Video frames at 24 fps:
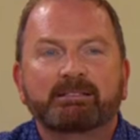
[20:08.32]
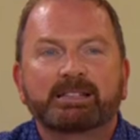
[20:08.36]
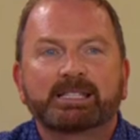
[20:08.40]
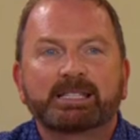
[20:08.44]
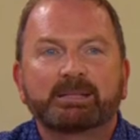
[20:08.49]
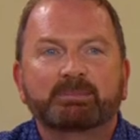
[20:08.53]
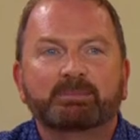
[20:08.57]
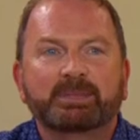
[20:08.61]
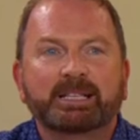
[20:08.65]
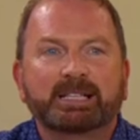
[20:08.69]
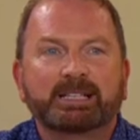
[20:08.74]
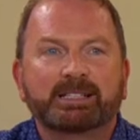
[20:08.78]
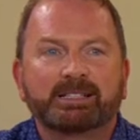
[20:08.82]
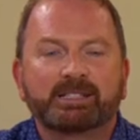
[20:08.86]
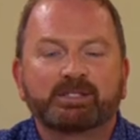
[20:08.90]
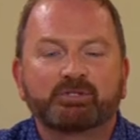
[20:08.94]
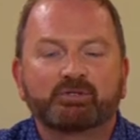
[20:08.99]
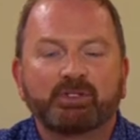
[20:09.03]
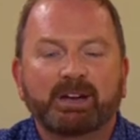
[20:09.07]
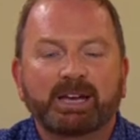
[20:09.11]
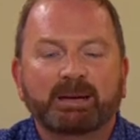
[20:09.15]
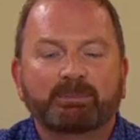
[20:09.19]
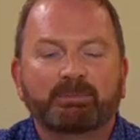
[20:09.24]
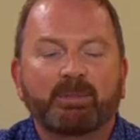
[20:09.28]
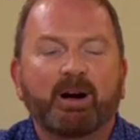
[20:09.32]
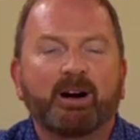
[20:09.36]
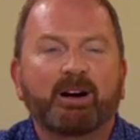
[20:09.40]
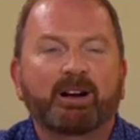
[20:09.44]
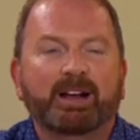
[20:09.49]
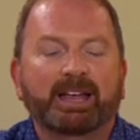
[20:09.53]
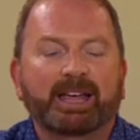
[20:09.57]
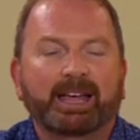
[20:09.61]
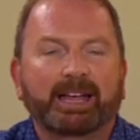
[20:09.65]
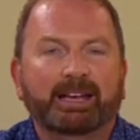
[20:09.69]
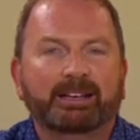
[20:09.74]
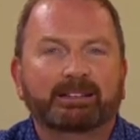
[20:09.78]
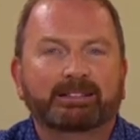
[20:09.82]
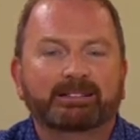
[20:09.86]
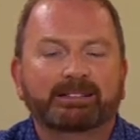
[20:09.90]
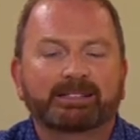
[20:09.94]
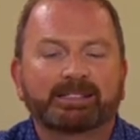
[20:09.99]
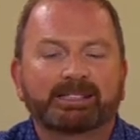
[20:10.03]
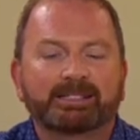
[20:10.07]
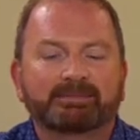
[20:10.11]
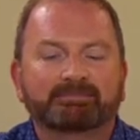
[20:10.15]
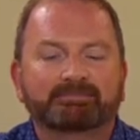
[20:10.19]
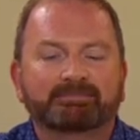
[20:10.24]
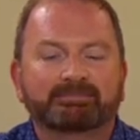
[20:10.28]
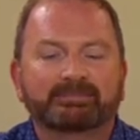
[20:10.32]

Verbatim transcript: some little straight markings.